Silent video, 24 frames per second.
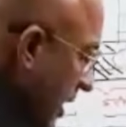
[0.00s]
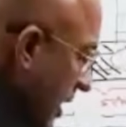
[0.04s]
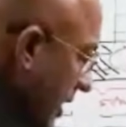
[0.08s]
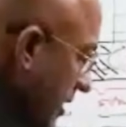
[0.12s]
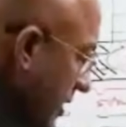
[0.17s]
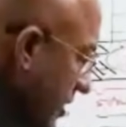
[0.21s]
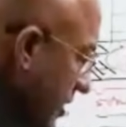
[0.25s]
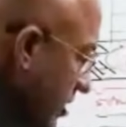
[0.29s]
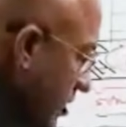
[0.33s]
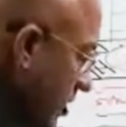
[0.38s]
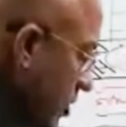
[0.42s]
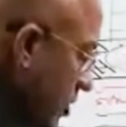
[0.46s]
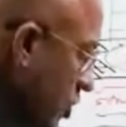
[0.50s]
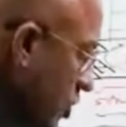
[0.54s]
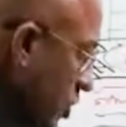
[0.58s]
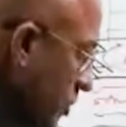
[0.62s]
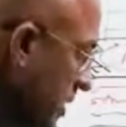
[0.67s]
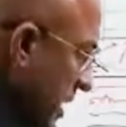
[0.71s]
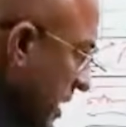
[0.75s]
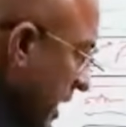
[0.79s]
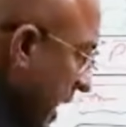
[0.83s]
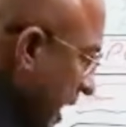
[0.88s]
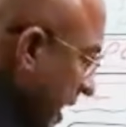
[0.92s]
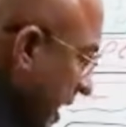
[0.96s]
this is
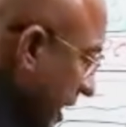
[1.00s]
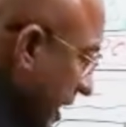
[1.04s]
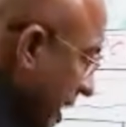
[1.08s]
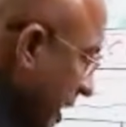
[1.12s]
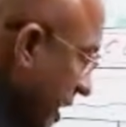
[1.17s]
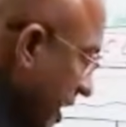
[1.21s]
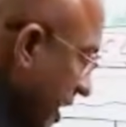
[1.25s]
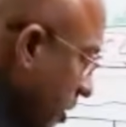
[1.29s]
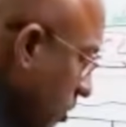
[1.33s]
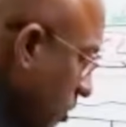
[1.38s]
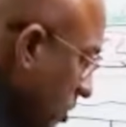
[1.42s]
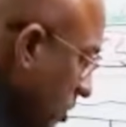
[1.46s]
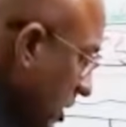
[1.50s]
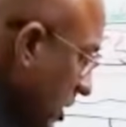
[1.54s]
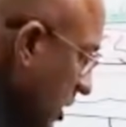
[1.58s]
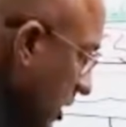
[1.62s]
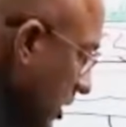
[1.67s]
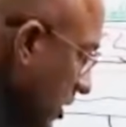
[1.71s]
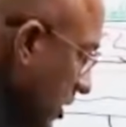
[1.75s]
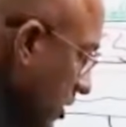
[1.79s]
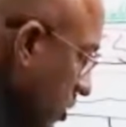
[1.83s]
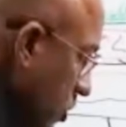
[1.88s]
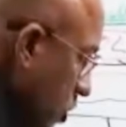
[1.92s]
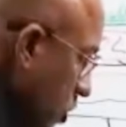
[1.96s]
genomic RNA, around
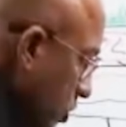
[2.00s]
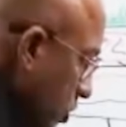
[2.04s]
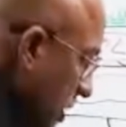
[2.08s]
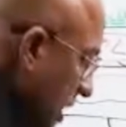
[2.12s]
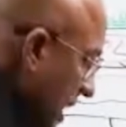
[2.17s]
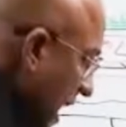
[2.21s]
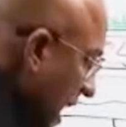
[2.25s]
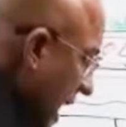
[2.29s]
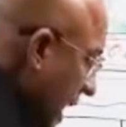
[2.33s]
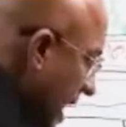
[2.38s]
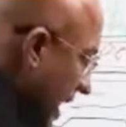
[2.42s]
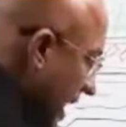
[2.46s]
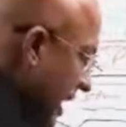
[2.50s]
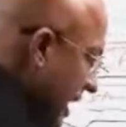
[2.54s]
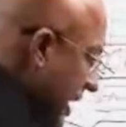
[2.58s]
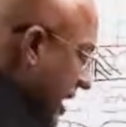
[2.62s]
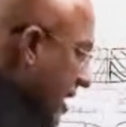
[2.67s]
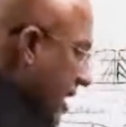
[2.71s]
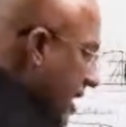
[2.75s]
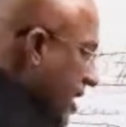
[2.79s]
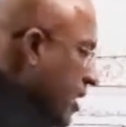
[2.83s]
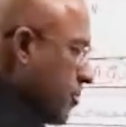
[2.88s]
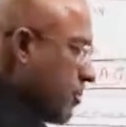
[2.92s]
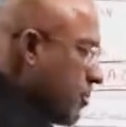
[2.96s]
genomic
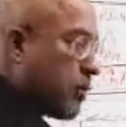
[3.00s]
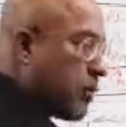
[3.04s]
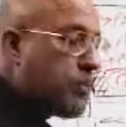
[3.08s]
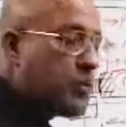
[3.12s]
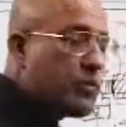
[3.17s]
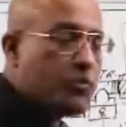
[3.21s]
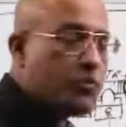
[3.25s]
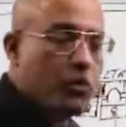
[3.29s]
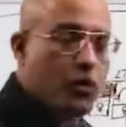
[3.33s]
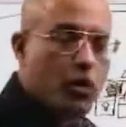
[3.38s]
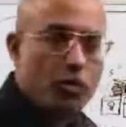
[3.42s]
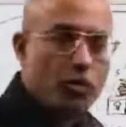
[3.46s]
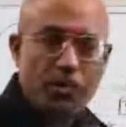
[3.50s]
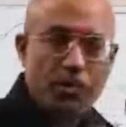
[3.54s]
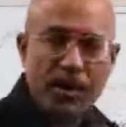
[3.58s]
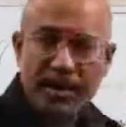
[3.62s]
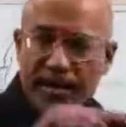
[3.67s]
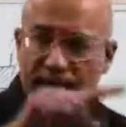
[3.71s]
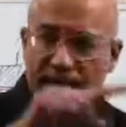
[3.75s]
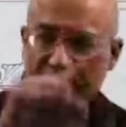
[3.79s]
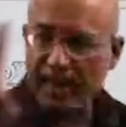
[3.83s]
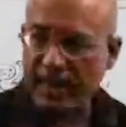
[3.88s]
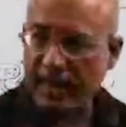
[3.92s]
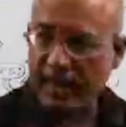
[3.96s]
RNA, but before
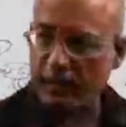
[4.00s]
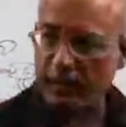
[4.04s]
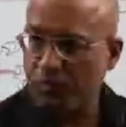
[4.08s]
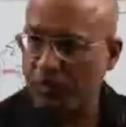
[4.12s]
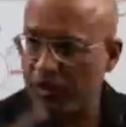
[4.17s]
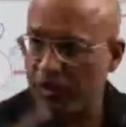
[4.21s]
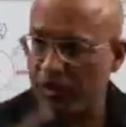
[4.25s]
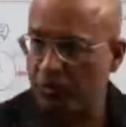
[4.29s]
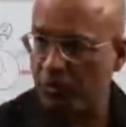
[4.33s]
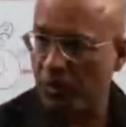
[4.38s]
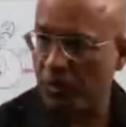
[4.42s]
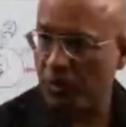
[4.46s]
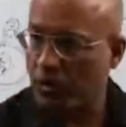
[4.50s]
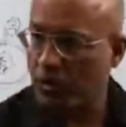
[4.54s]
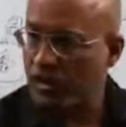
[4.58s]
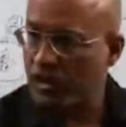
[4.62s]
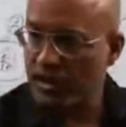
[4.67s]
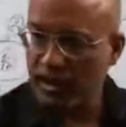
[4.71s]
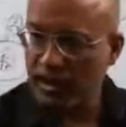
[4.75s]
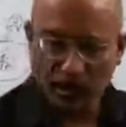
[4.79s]
making the capsid protein